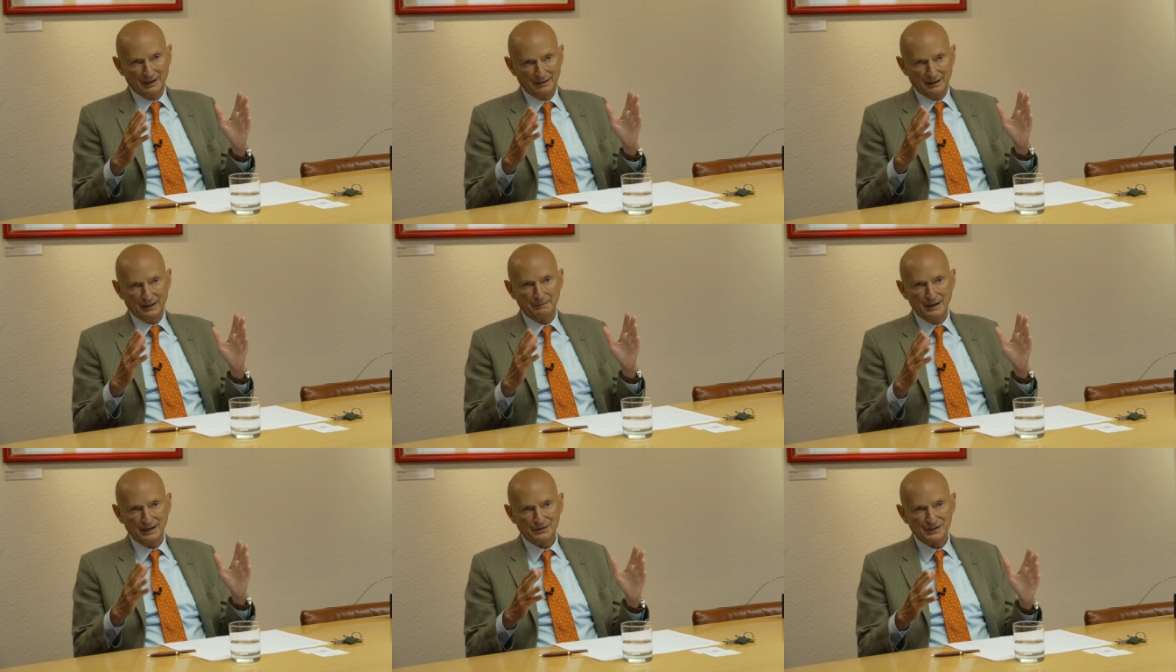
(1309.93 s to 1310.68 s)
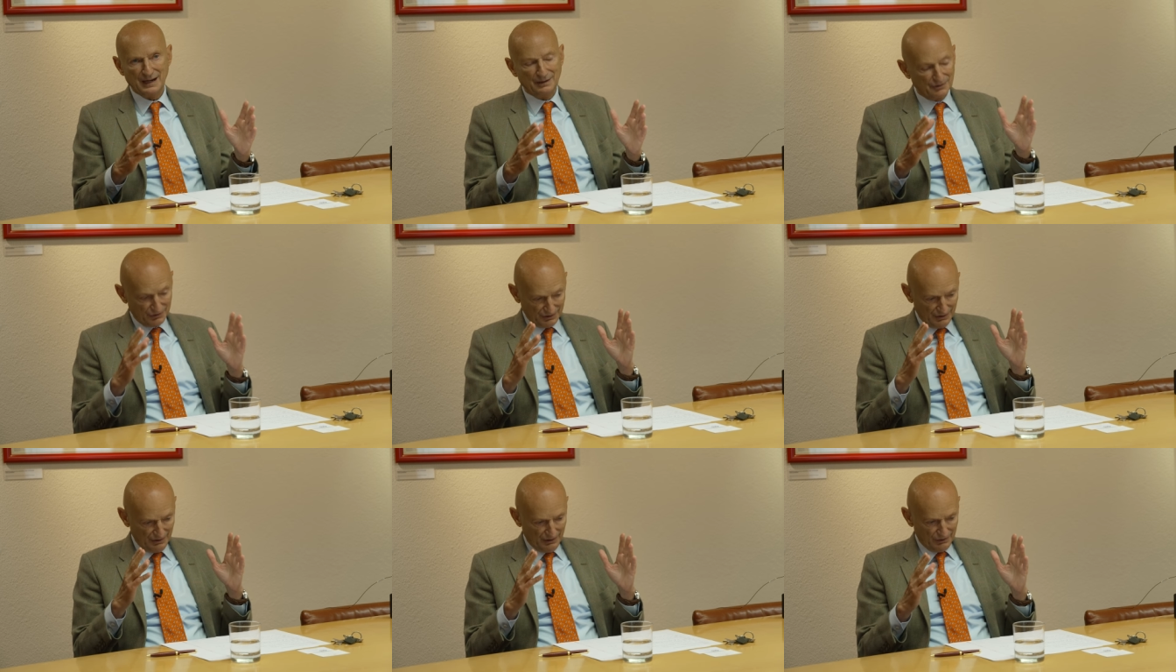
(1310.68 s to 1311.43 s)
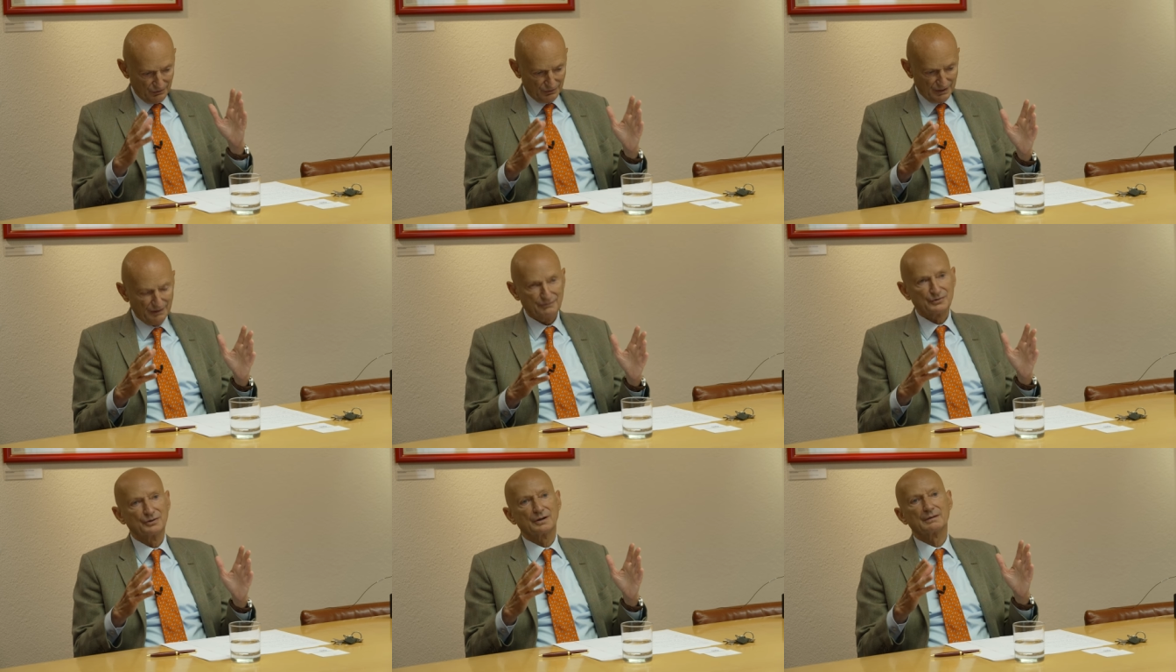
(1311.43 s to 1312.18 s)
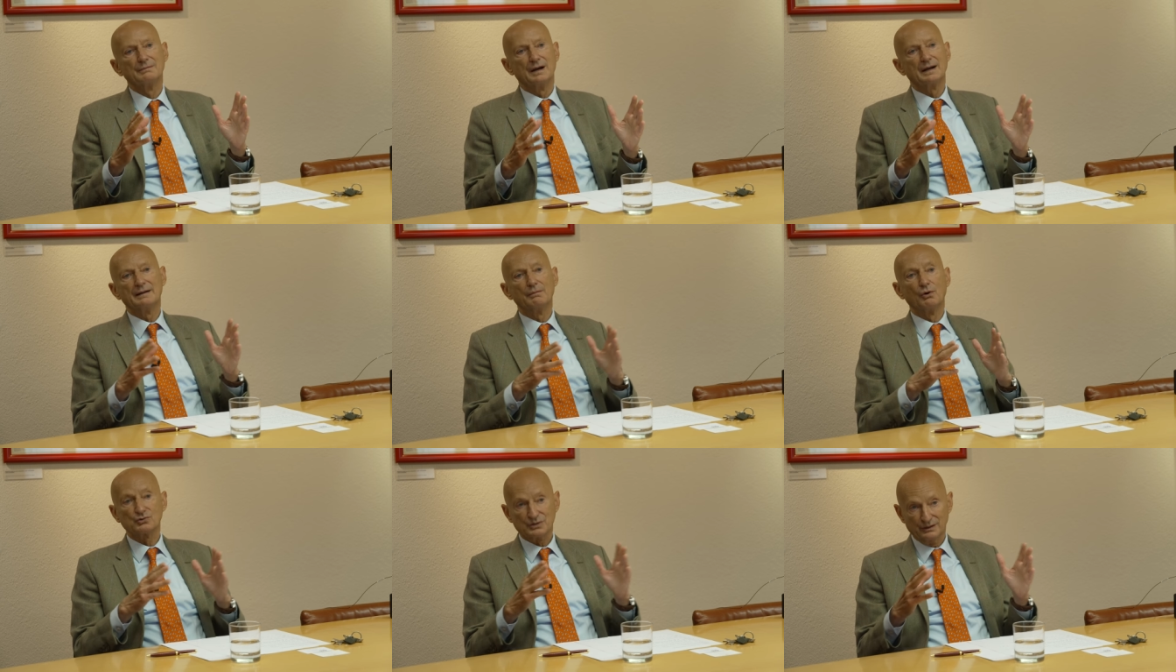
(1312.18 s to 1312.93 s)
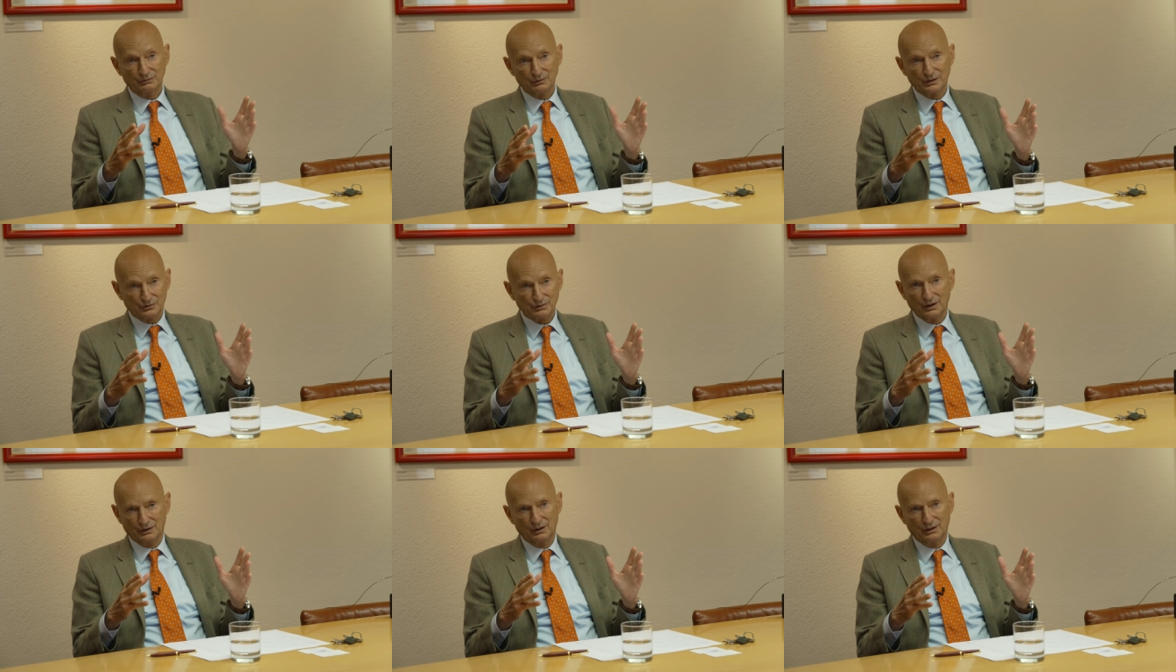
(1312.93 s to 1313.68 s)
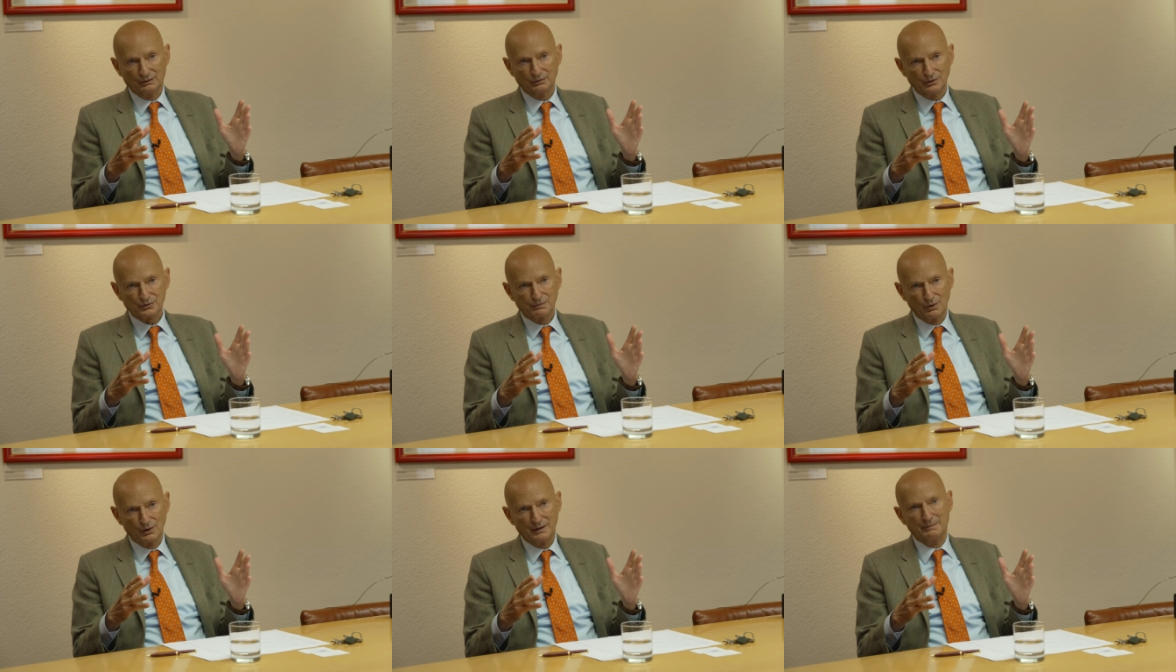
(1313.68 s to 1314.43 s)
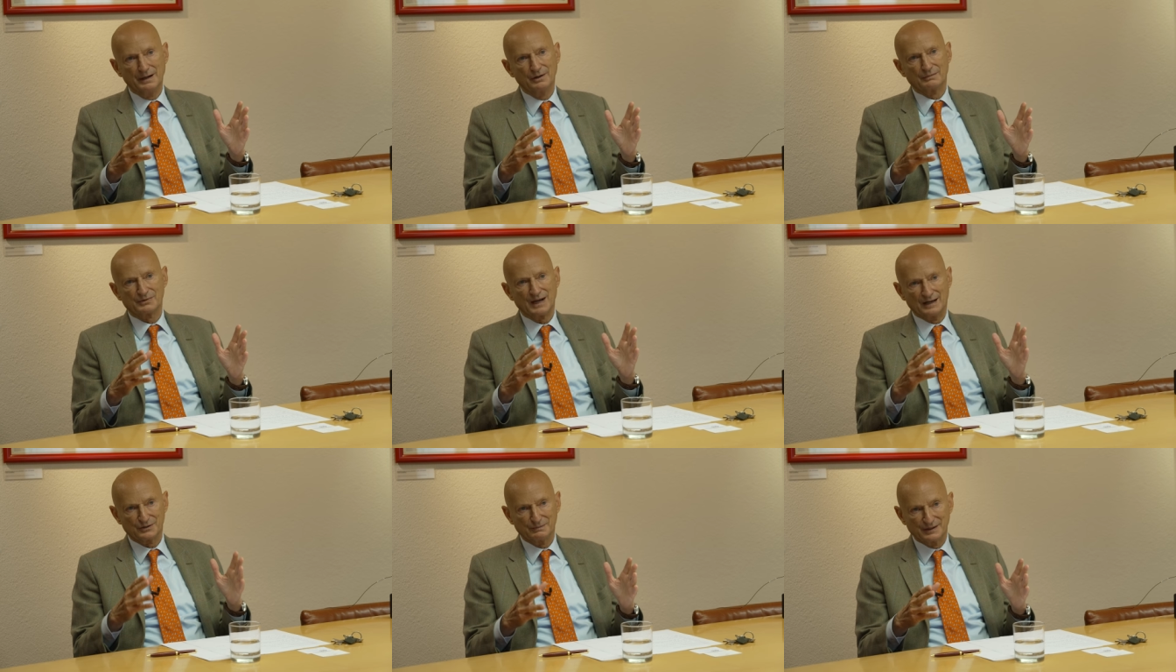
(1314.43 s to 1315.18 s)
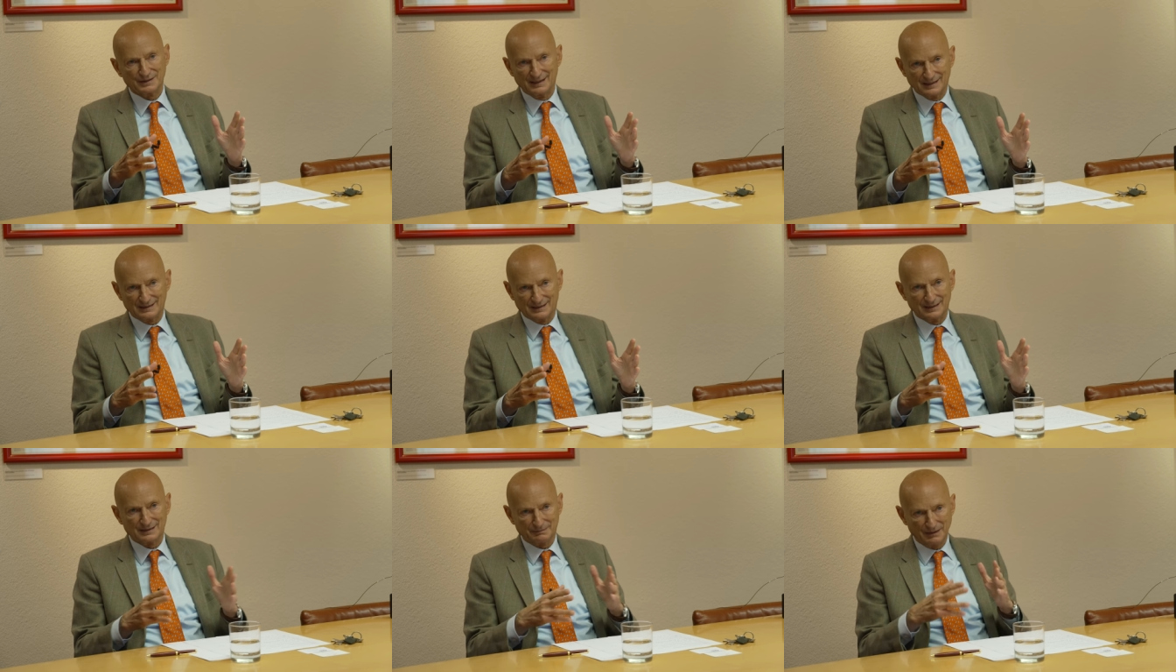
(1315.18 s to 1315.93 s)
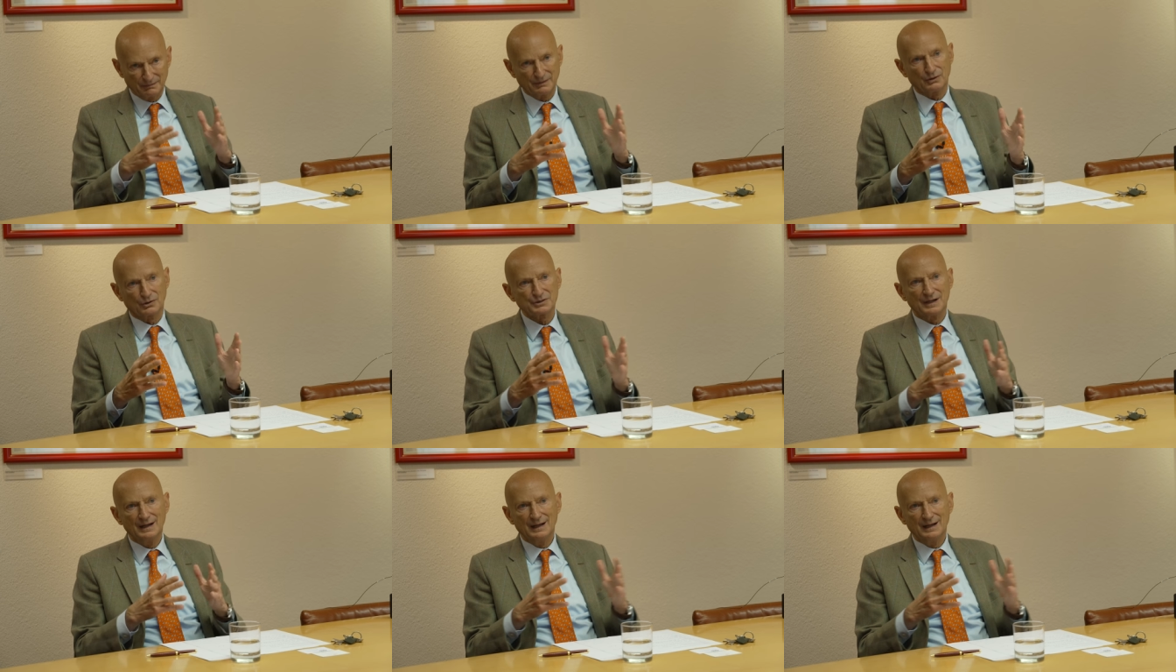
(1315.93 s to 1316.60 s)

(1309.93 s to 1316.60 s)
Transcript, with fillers: it, it makes sense to give certain money mostly to, this, uh, to the small and medium-sized businesses because